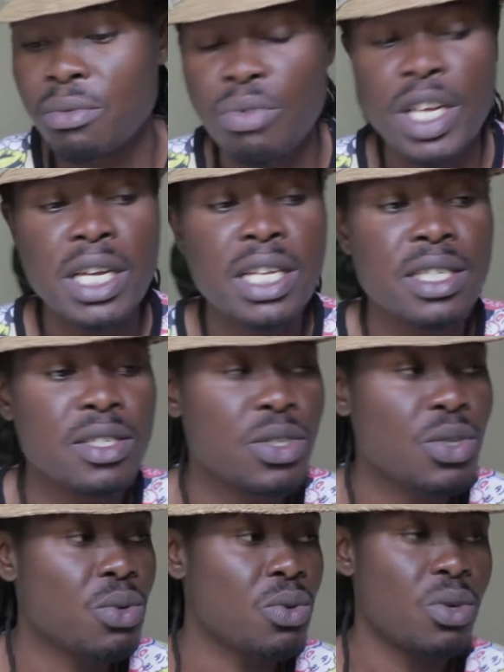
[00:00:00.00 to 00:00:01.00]
we need
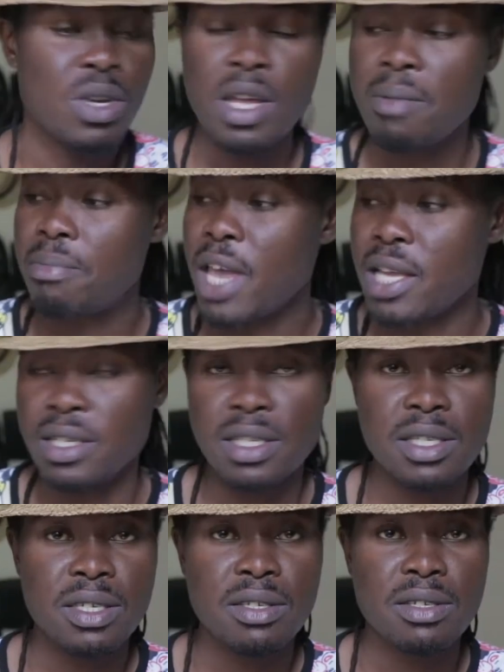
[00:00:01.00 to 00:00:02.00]
to
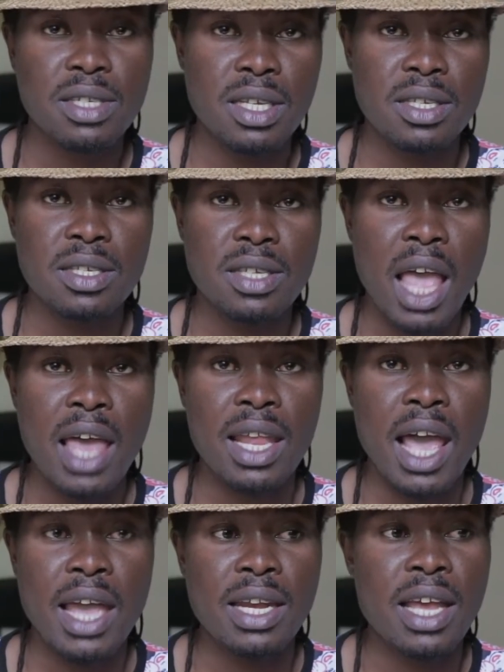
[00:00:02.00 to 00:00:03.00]
paint this airline,